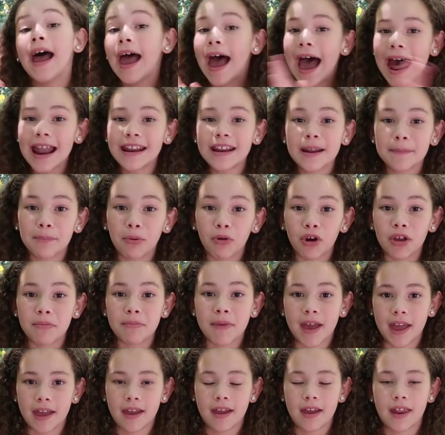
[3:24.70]
I had an
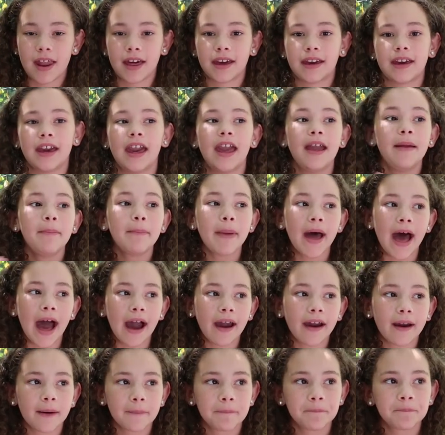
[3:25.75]
appointment and I came
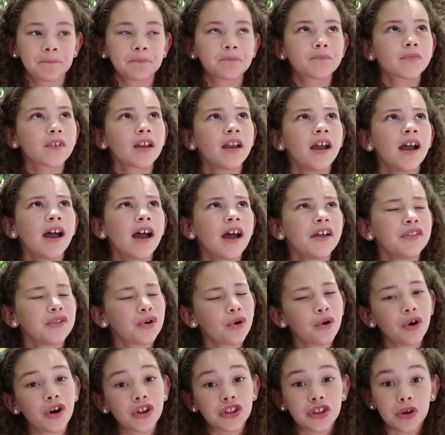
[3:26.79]
back and
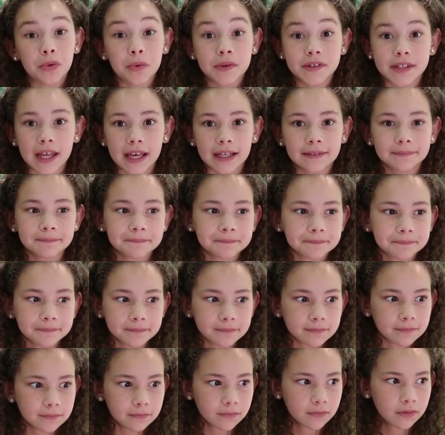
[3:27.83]
the ortho was like,
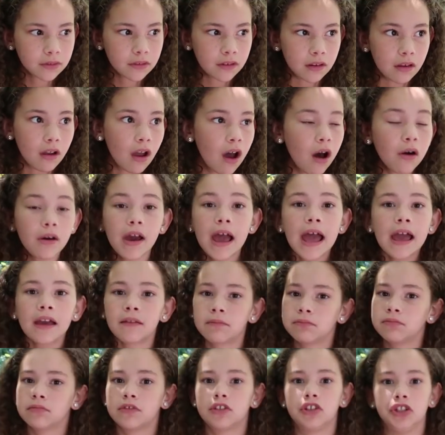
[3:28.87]

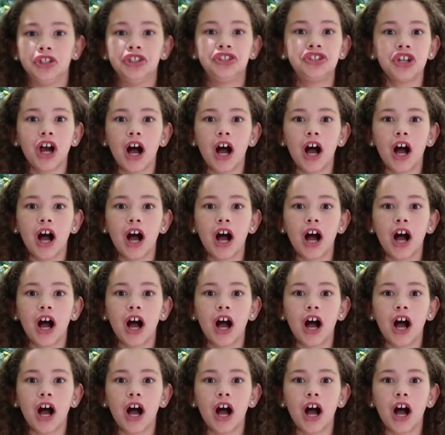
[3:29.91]
okay, good